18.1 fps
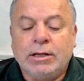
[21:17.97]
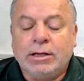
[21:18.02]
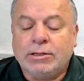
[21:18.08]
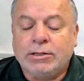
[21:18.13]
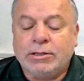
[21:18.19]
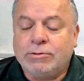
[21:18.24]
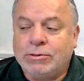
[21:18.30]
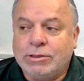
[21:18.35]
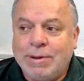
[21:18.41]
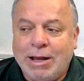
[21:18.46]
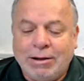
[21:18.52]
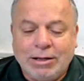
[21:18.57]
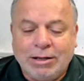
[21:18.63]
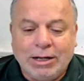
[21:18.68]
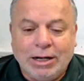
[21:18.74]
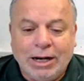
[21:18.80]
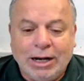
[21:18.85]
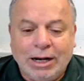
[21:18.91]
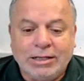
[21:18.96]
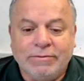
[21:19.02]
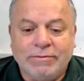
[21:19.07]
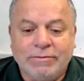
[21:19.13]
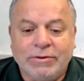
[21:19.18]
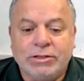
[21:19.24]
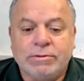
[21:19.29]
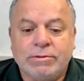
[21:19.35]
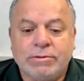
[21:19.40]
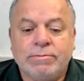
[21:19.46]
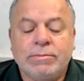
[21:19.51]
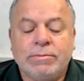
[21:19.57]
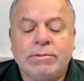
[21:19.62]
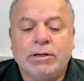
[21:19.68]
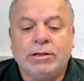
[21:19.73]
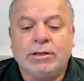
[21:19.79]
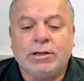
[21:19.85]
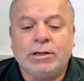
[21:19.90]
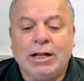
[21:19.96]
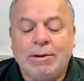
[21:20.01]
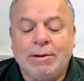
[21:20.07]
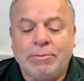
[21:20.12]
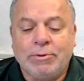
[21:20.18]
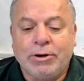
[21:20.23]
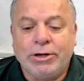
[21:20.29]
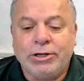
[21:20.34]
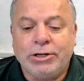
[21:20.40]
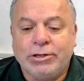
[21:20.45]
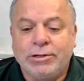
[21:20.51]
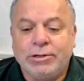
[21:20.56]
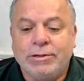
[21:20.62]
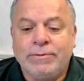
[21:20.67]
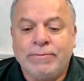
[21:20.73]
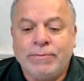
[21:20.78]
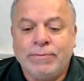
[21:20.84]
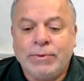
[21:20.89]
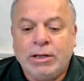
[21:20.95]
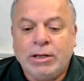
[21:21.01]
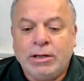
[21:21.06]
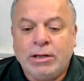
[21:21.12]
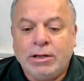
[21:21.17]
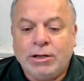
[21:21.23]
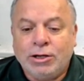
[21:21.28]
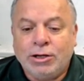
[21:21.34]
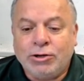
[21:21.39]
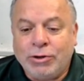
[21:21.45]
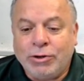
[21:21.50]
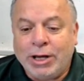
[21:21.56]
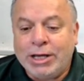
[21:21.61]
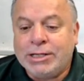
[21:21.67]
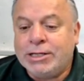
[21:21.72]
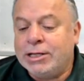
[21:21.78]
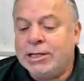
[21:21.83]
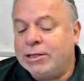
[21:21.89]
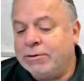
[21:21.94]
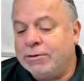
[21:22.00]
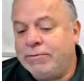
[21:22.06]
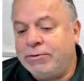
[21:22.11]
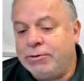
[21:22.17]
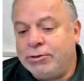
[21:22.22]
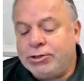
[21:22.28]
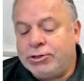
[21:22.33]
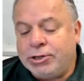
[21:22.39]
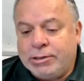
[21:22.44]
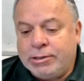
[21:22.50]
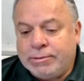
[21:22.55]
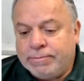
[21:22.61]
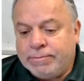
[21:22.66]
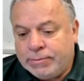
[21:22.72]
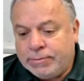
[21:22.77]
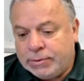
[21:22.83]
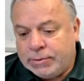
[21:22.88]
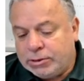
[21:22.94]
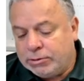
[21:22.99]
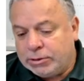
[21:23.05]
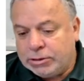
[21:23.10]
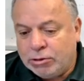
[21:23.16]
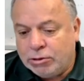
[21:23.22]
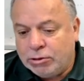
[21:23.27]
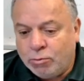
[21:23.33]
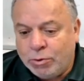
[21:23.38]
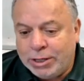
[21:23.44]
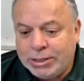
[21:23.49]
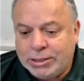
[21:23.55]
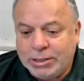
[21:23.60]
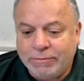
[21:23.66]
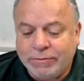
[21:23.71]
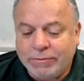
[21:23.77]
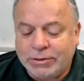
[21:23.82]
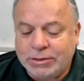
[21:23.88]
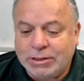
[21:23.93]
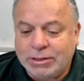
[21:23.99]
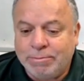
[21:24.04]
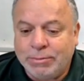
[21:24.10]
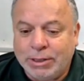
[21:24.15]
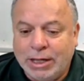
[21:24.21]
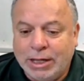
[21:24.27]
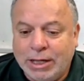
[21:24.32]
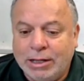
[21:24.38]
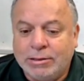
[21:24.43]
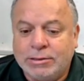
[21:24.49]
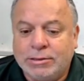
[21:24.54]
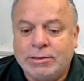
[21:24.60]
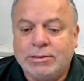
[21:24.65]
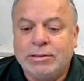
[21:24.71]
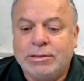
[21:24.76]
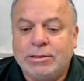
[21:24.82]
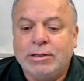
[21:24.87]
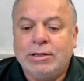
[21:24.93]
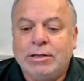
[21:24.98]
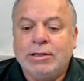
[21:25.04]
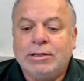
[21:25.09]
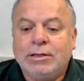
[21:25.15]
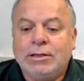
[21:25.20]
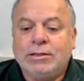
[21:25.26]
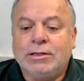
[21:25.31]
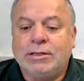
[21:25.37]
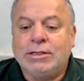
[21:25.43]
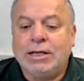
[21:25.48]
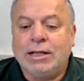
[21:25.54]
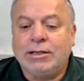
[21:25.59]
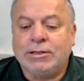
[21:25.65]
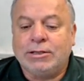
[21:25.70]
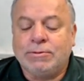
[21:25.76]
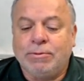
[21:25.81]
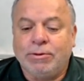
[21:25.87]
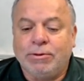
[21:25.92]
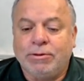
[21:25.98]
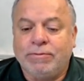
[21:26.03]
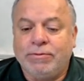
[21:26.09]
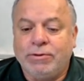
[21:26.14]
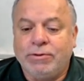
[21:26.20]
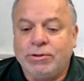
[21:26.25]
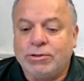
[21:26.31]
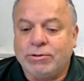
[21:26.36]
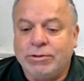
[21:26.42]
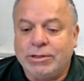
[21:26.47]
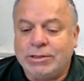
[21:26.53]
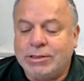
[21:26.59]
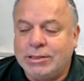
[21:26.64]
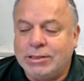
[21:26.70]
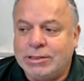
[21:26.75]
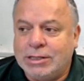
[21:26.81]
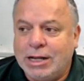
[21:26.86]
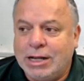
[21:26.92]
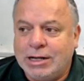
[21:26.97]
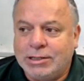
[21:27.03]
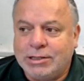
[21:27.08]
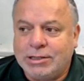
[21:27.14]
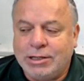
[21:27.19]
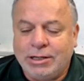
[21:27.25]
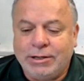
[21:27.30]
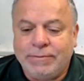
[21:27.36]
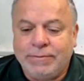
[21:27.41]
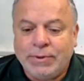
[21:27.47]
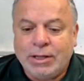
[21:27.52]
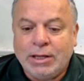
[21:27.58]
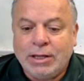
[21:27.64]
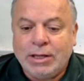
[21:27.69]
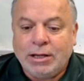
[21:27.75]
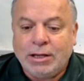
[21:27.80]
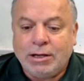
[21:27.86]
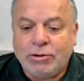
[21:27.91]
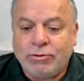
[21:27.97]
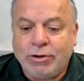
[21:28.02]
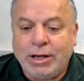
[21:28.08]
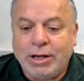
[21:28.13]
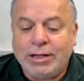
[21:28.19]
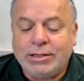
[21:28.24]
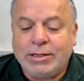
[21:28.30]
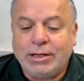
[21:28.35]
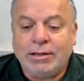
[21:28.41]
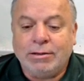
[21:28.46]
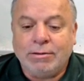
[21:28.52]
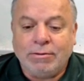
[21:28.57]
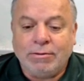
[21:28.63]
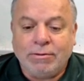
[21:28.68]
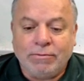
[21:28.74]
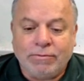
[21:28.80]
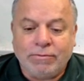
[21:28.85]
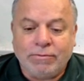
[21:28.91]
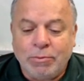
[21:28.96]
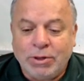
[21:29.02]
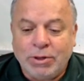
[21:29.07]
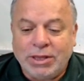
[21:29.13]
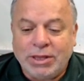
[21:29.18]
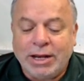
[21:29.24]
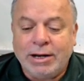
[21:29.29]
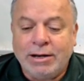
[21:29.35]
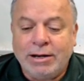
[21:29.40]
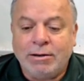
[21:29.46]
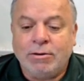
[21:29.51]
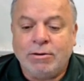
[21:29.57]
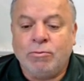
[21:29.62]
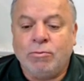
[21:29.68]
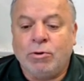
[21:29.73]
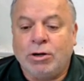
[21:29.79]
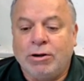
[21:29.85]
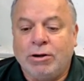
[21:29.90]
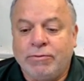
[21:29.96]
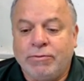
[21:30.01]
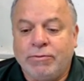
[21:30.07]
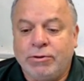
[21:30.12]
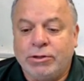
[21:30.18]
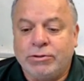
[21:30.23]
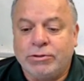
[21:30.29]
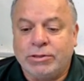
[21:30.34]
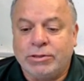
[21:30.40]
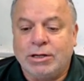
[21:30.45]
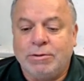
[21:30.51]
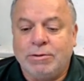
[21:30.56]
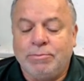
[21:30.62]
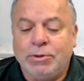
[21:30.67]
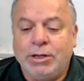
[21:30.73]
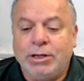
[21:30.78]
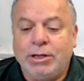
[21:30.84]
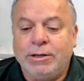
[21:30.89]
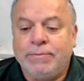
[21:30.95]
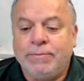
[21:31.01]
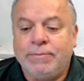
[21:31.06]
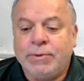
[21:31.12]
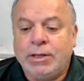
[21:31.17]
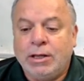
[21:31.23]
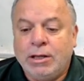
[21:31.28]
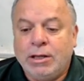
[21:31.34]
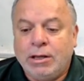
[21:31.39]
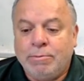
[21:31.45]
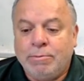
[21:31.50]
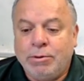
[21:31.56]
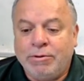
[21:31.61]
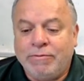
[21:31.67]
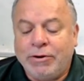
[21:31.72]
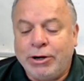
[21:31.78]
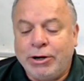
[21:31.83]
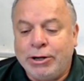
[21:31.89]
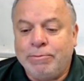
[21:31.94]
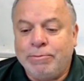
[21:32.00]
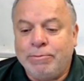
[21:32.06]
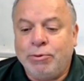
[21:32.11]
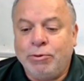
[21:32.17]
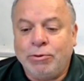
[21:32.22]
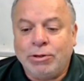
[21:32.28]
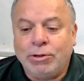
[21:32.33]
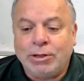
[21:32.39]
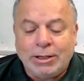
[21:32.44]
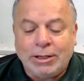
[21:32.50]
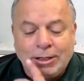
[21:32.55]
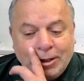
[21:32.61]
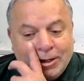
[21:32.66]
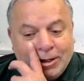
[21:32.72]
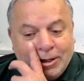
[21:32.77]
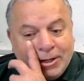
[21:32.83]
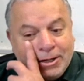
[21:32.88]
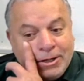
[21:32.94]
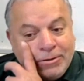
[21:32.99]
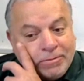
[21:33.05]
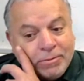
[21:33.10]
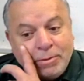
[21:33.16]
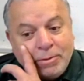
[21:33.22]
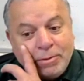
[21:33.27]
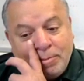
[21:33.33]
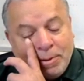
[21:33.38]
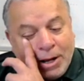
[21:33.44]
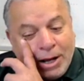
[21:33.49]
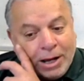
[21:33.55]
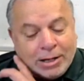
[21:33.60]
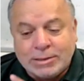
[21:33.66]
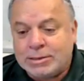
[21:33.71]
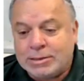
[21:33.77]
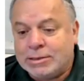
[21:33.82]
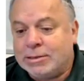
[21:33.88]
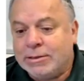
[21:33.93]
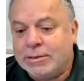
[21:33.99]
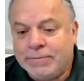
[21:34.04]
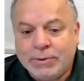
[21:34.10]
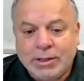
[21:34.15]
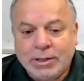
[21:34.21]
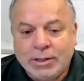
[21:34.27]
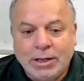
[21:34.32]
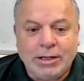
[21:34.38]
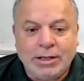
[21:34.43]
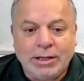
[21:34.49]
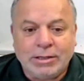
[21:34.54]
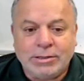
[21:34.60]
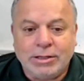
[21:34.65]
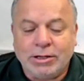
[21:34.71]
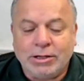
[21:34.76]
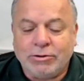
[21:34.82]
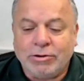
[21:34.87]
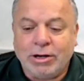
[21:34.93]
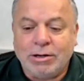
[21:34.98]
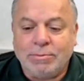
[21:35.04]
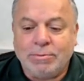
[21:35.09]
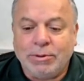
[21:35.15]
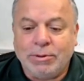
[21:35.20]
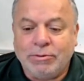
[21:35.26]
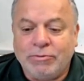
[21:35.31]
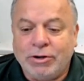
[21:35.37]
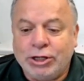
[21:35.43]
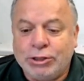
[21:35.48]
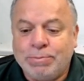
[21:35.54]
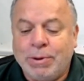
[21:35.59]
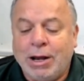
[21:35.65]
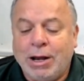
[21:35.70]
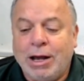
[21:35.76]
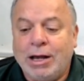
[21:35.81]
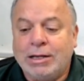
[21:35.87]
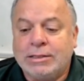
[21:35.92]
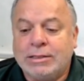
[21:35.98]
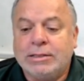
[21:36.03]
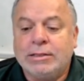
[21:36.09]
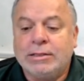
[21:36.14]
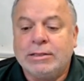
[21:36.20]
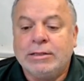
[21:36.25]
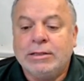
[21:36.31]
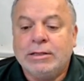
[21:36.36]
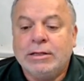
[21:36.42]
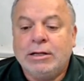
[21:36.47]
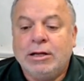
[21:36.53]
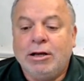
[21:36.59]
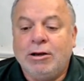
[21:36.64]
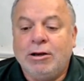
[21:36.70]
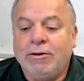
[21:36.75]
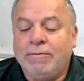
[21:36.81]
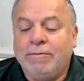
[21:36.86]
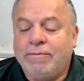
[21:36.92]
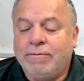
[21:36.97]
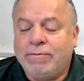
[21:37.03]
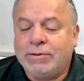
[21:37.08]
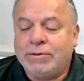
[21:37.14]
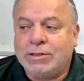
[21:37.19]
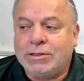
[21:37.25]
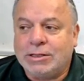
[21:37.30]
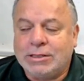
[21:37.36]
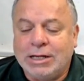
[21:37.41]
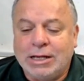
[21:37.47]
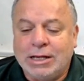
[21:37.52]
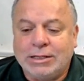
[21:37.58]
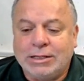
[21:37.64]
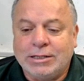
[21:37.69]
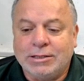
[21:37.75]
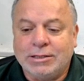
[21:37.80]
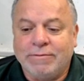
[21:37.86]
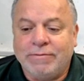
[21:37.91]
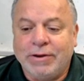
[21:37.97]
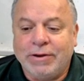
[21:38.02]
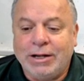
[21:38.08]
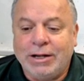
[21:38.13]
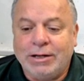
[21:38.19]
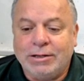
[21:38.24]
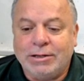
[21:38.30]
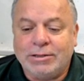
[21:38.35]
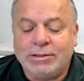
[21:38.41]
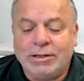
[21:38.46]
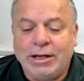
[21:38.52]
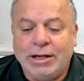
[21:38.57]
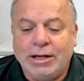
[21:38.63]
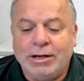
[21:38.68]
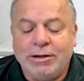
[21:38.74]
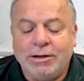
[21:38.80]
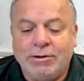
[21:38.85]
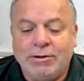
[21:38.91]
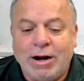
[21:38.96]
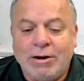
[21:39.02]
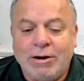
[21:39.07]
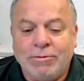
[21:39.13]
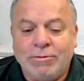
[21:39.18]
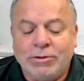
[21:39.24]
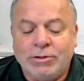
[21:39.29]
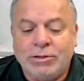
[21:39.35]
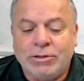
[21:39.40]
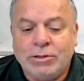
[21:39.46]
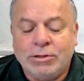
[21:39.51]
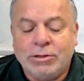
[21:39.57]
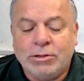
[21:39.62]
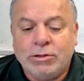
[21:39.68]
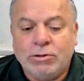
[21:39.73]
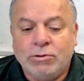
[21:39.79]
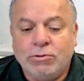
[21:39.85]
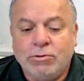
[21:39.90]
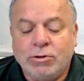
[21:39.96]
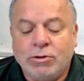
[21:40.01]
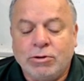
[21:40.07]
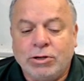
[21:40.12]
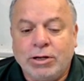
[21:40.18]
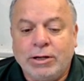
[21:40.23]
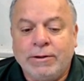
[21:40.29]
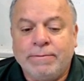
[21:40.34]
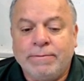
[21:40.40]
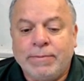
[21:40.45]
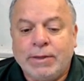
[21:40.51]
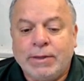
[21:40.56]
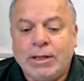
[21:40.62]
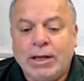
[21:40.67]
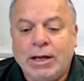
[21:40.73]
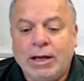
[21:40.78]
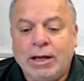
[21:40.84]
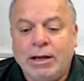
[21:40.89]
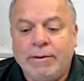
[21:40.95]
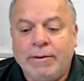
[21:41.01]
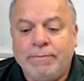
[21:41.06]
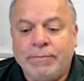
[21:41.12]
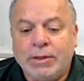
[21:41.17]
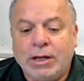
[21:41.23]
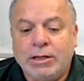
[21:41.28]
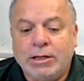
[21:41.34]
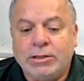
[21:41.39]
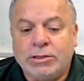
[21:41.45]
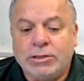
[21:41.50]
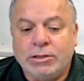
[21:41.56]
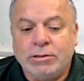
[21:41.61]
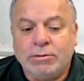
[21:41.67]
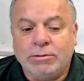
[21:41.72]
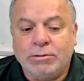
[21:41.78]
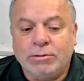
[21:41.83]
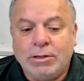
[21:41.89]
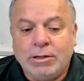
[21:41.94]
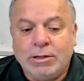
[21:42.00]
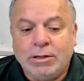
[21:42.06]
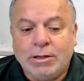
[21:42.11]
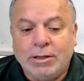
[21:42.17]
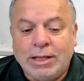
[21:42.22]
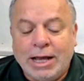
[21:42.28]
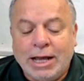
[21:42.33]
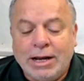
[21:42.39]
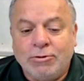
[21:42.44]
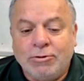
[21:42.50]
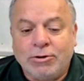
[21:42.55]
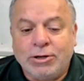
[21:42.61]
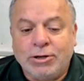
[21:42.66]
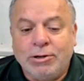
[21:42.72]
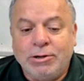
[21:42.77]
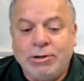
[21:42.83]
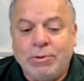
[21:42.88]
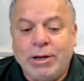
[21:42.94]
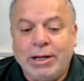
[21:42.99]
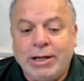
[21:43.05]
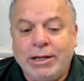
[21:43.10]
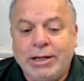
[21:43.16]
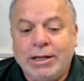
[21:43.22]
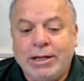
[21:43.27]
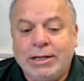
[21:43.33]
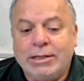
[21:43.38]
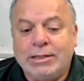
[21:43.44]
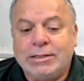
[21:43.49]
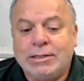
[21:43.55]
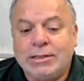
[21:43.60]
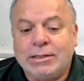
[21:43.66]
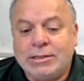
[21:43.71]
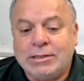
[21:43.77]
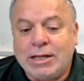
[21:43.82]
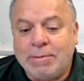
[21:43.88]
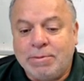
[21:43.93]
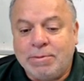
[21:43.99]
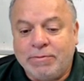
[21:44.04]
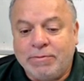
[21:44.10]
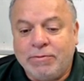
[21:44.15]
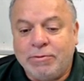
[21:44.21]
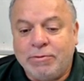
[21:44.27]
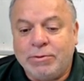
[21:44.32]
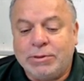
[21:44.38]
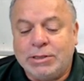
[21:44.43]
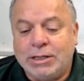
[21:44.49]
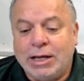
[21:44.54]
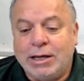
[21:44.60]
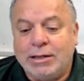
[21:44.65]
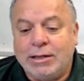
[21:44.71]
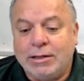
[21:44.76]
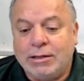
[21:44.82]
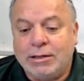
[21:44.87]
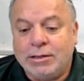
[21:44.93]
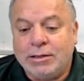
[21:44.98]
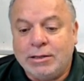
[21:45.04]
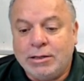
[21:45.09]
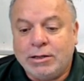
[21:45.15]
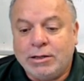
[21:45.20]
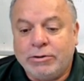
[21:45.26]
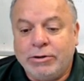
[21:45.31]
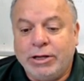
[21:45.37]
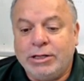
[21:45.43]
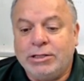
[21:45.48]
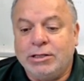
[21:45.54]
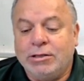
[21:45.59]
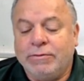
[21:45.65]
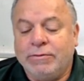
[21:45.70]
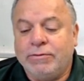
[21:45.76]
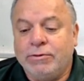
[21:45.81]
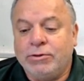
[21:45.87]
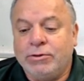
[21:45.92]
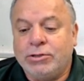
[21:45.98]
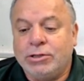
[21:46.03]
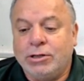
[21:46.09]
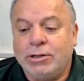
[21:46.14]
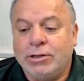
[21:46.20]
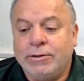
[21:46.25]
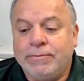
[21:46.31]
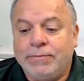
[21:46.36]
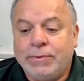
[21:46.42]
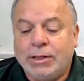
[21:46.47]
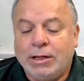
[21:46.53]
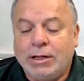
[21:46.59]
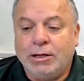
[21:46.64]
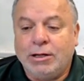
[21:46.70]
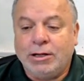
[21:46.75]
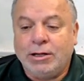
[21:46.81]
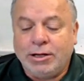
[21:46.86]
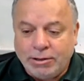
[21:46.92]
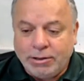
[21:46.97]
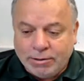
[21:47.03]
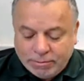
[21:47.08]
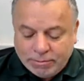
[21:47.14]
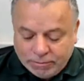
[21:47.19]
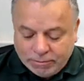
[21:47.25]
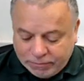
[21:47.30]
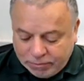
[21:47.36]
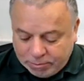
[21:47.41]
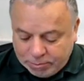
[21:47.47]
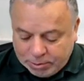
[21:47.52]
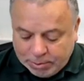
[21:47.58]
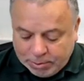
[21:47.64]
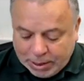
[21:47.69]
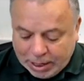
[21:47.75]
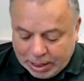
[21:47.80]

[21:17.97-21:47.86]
So it's about collectivism and collaboration, creating the future. So it's not waiting for somebody else to tell us what the future is. It's actually creating from within what our future is going to be. But very importantly, learning from the past. And there's an incredibly rich past of successes and failures in and around Orkney. And so that Orkney Way is stepping forward together, creating the future, learning from the